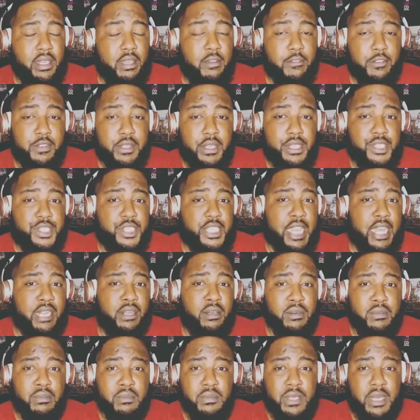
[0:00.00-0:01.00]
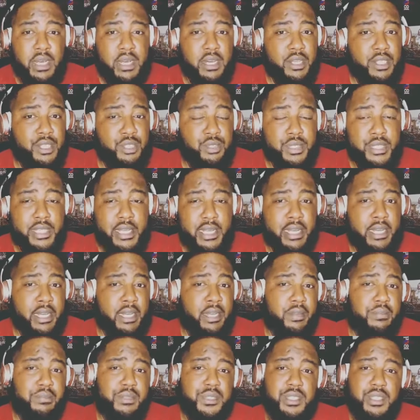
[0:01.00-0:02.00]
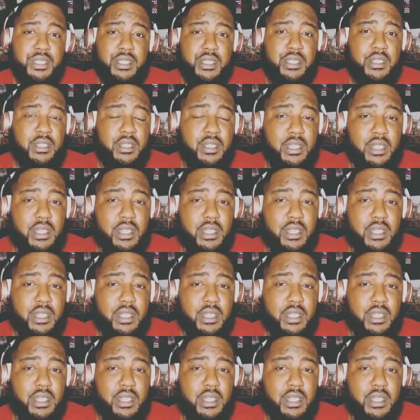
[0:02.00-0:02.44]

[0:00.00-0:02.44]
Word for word: and, and shot him a hundred times.